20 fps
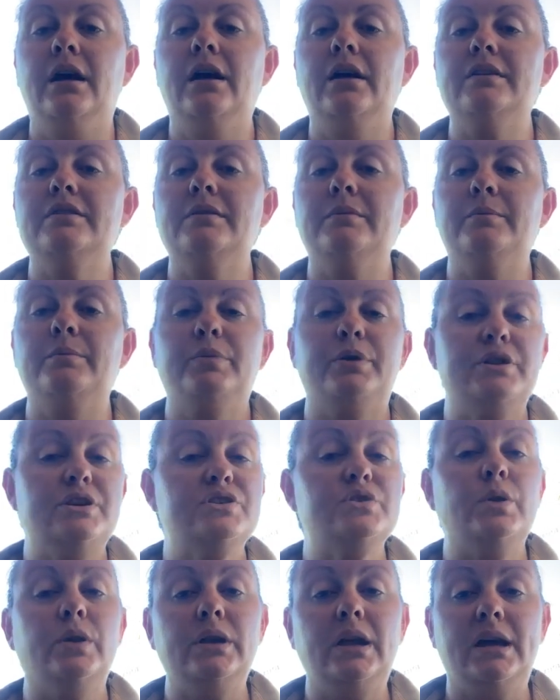I'm pretty
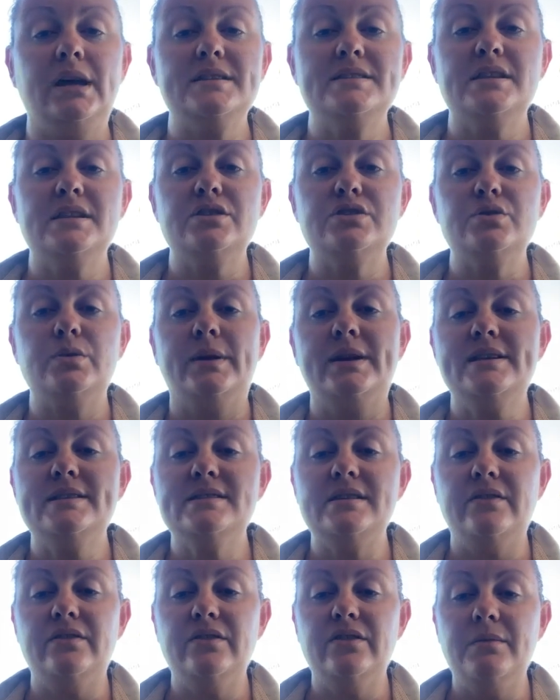sure, like I said, the
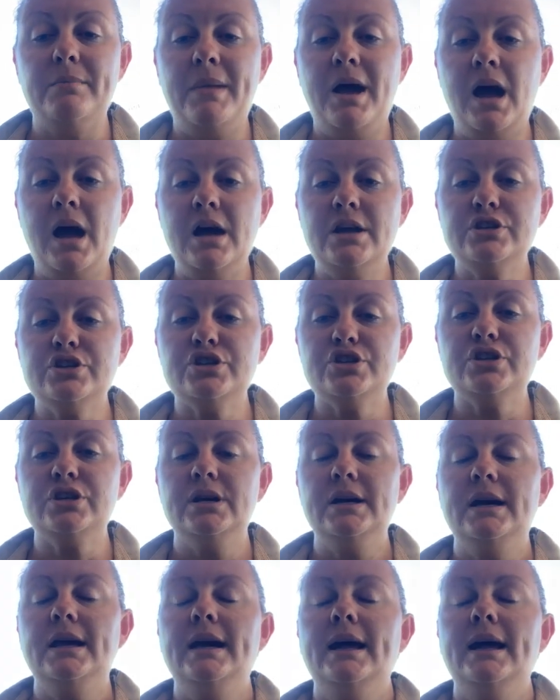27th of March.